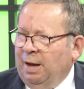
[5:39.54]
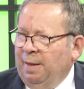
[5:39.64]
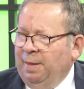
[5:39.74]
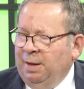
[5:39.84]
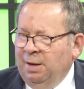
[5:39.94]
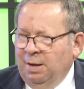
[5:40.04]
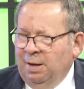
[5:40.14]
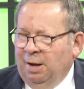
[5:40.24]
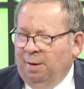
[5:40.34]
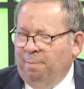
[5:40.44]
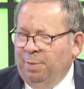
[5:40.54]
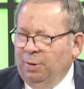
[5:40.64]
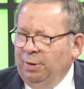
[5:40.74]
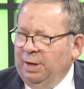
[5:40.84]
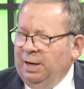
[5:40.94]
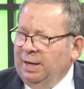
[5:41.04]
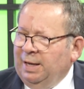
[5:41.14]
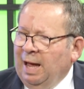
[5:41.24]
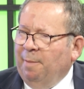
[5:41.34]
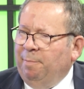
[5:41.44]
the ability to
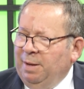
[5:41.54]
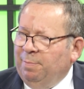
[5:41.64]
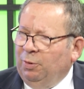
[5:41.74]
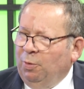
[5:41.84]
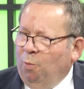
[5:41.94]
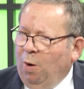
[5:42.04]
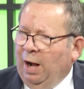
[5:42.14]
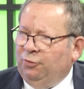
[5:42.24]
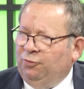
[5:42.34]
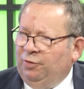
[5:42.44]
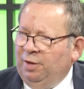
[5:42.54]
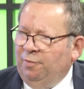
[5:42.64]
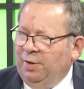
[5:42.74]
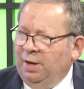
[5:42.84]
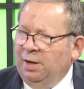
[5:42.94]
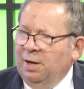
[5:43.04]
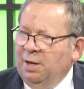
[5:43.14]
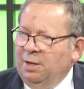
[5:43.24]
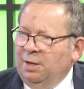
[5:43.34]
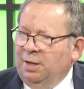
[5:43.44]
get people to watch TV.
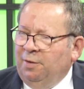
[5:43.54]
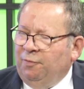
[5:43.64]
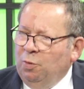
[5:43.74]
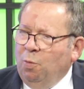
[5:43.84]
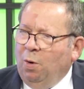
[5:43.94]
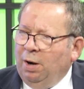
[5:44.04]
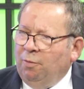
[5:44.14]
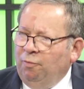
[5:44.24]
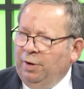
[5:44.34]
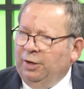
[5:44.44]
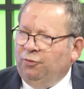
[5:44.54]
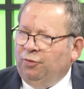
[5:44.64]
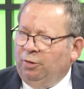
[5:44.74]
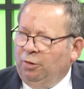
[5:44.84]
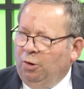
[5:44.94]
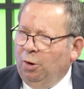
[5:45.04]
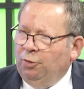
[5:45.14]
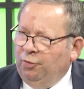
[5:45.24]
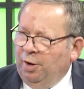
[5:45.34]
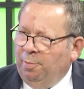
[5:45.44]
If you want to reach a
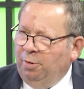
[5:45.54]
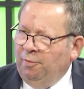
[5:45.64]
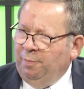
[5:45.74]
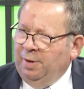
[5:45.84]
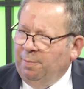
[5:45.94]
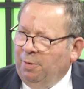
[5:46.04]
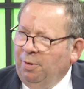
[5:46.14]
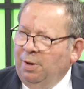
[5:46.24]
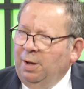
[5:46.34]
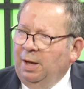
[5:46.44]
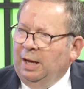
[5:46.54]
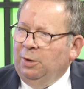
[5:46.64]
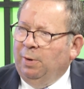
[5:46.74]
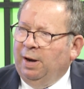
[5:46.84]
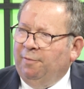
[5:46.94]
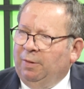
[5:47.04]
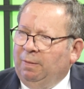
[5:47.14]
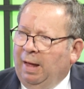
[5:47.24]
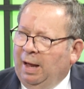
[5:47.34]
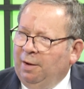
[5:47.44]
large number of people and you want to have a
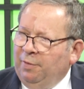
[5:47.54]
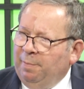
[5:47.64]
lot of